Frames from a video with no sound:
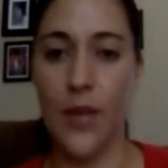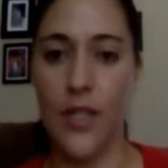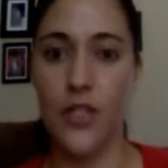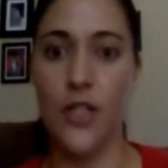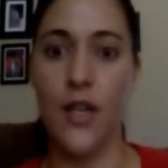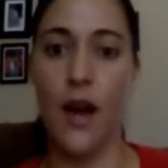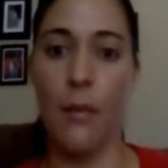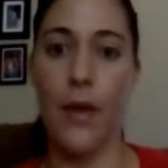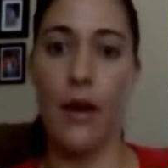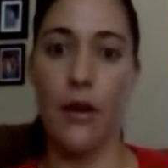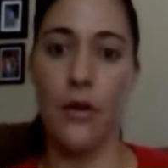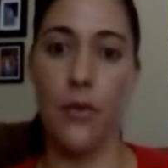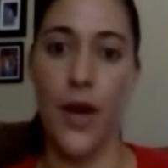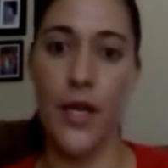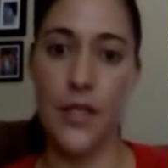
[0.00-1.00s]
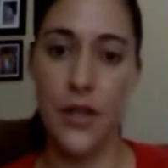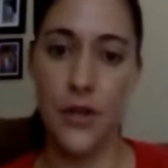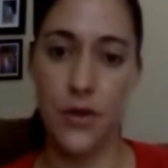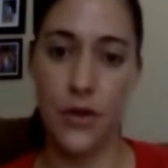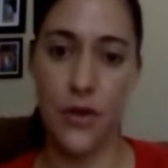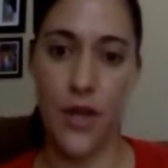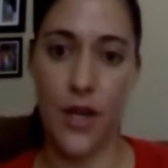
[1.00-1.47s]
But she got married way
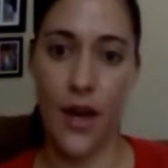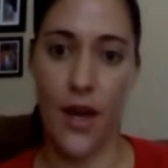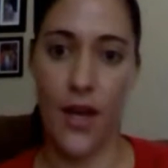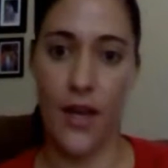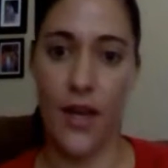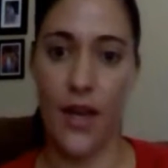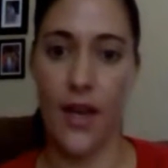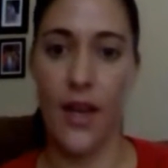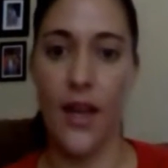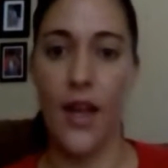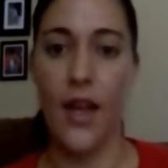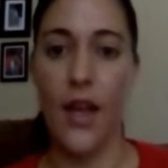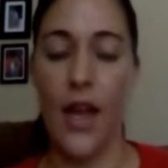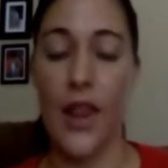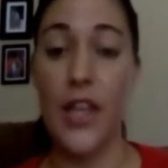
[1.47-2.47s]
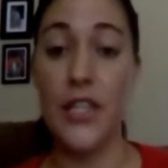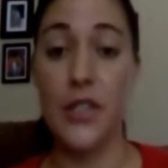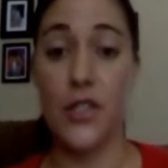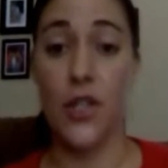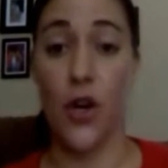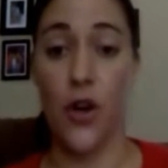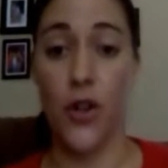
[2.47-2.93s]
sooner than I did, and this
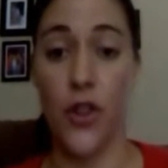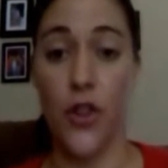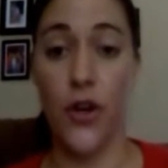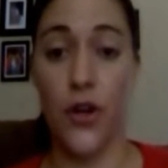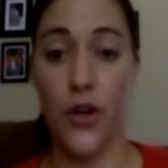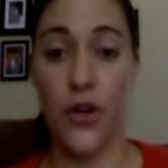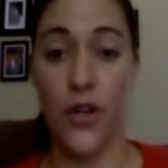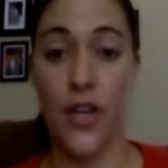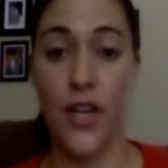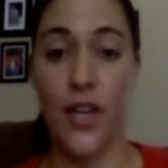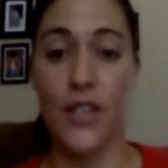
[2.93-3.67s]
is her third.